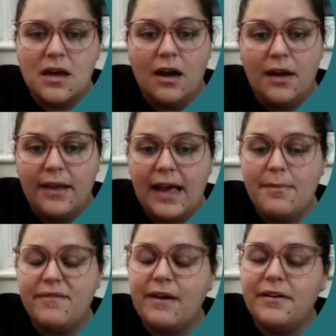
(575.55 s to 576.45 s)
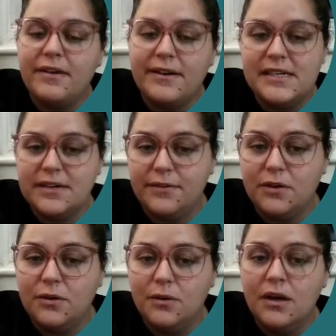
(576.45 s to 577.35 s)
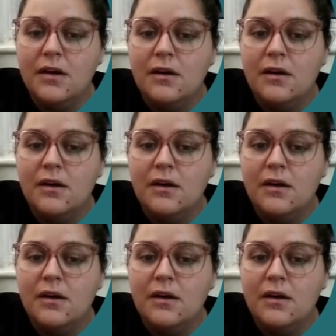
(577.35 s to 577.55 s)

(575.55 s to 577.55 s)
I know they can be very, very difficult